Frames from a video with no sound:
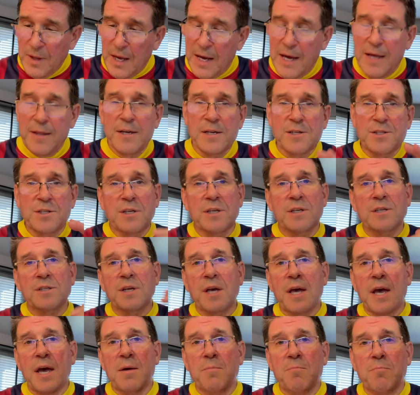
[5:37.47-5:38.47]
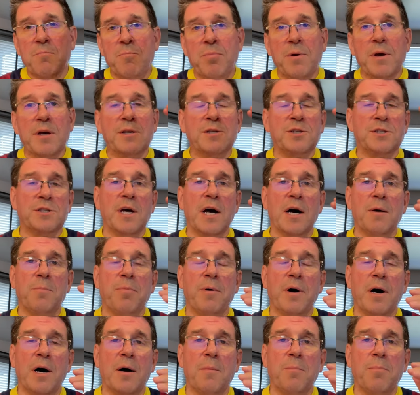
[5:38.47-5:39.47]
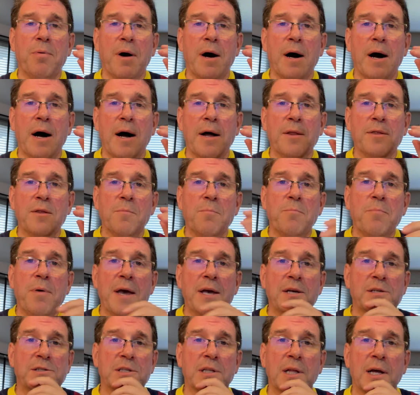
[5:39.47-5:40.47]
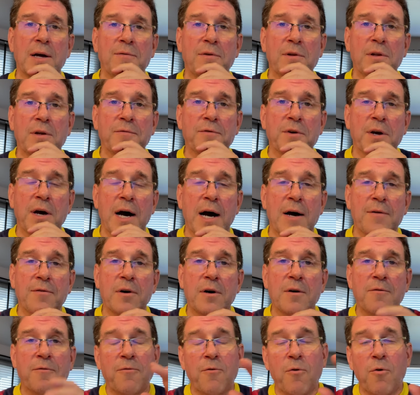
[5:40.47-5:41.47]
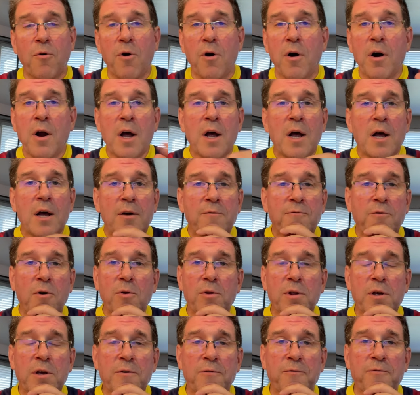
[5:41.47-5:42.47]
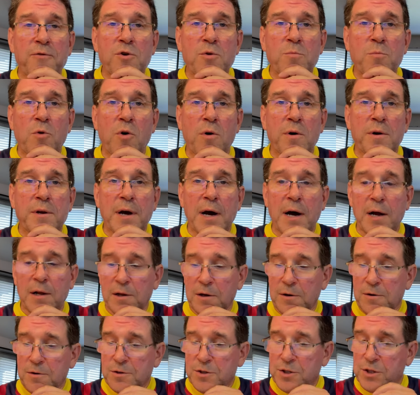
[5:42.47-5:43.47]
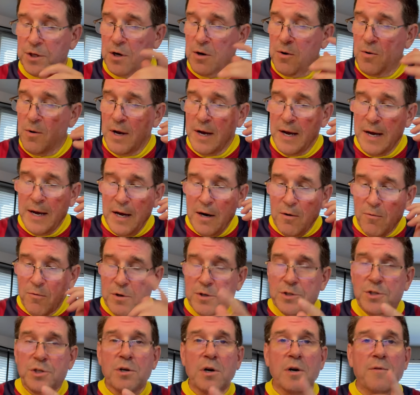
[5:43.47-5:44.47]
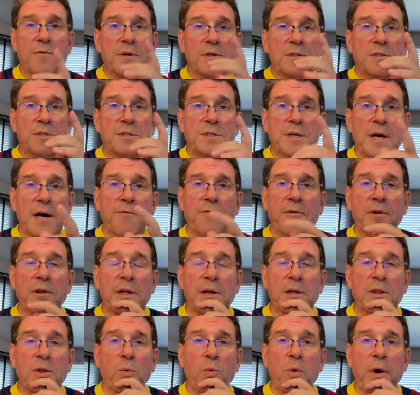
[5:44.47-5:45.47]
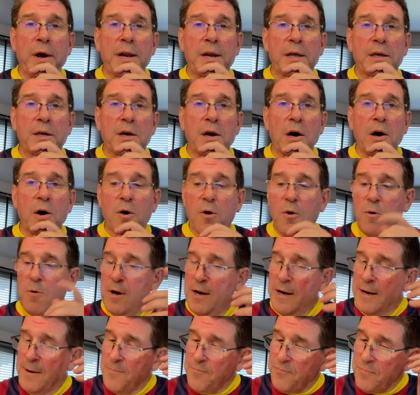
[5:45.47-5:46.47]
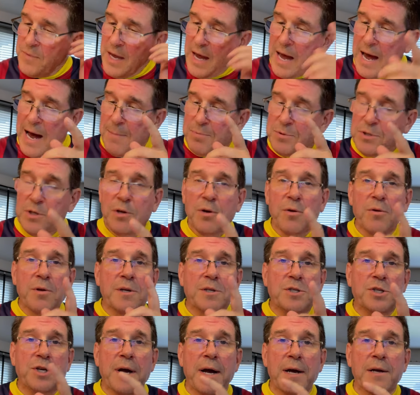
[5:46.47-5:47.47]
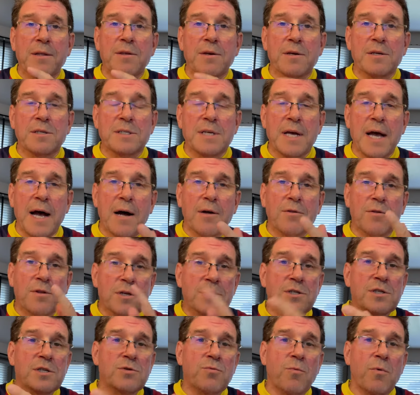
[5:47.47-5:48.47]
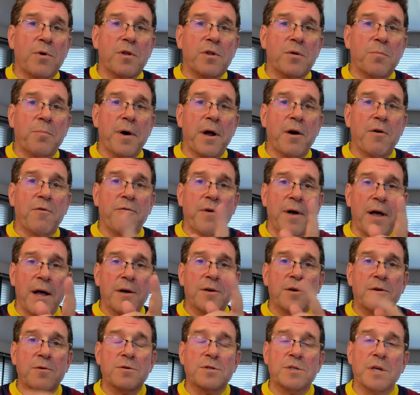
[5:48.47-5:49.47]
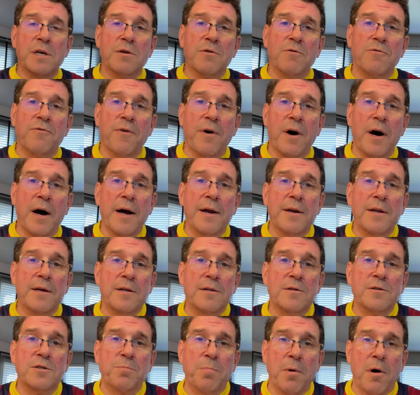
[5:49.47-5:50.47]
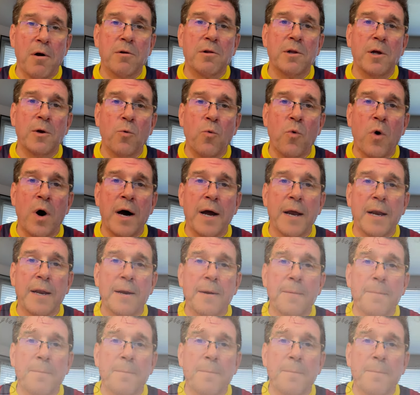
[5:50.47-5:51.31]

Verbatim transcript: and this is a big step up on the base level of cava for, for only a few more dollars. So Reserva is definitely the way to go. Absolutely check this out. This is one of the better values that you'll find in sparkling wine.